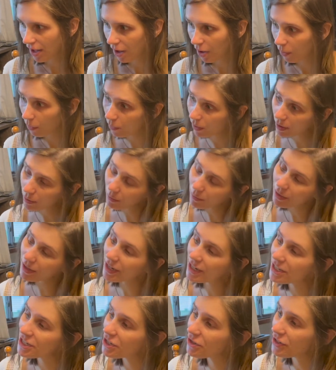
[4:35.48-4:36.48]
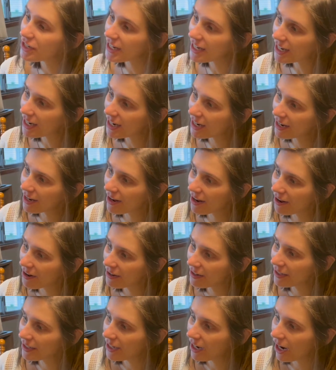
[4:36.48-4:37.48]
What did you need?
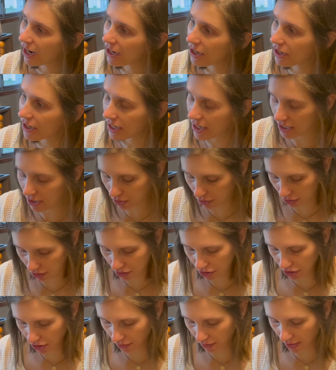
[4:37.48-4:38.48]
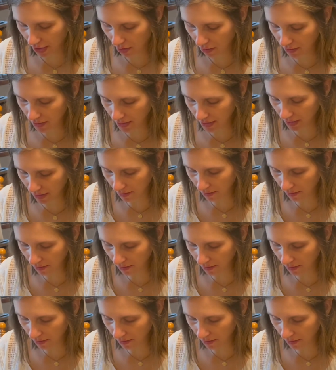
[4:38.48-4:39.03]
Are you gonna eat your Cheerios?